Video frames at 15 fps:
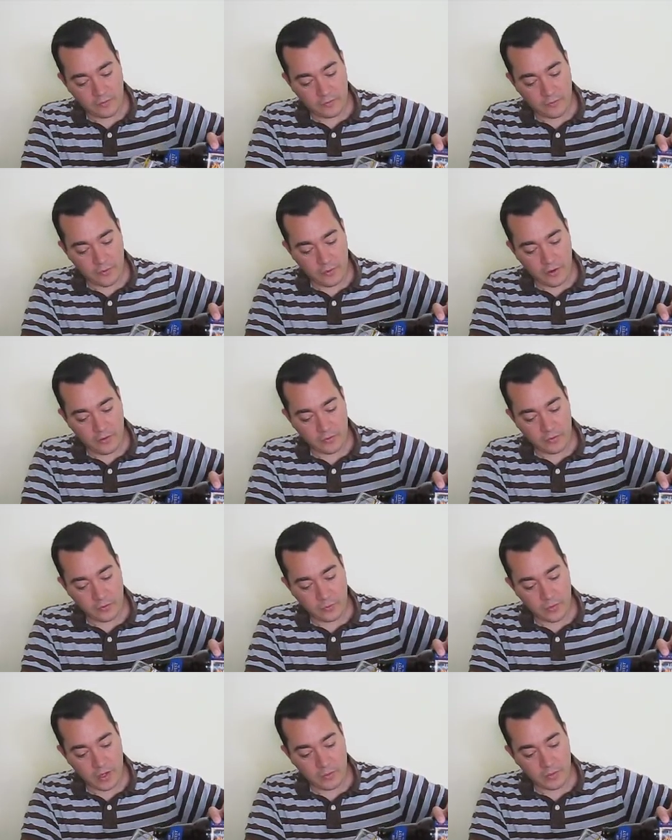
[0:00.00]
for. It was
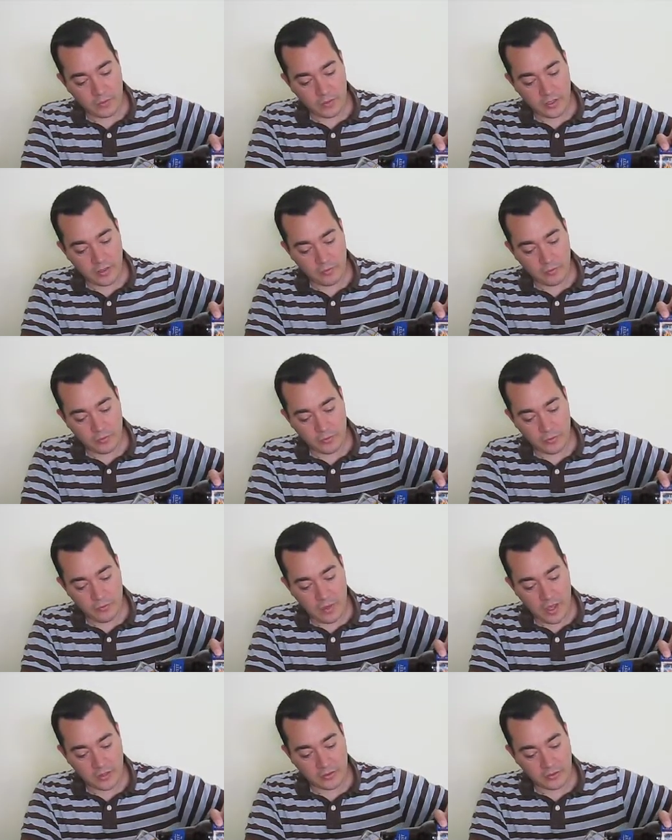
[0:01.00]
probably the
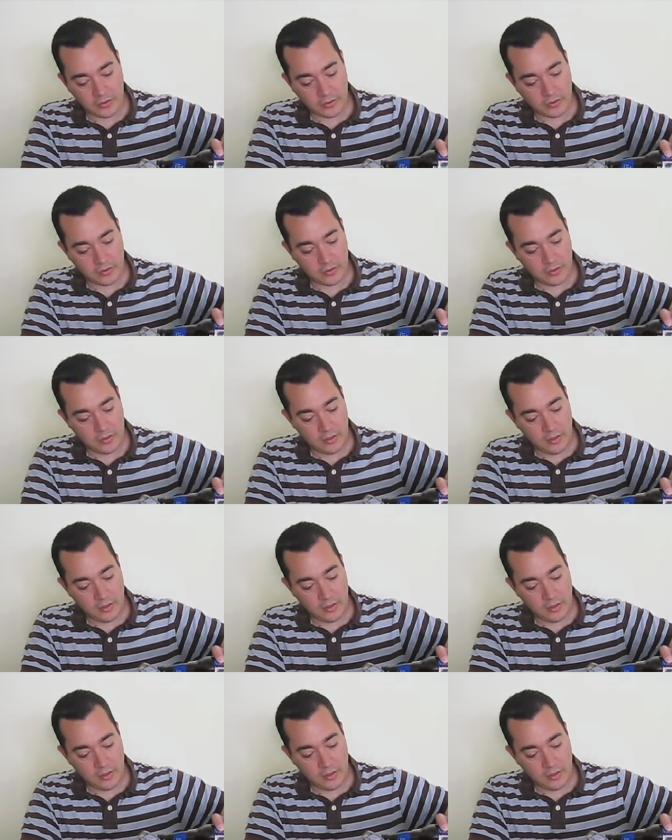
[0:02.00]
brewmaster's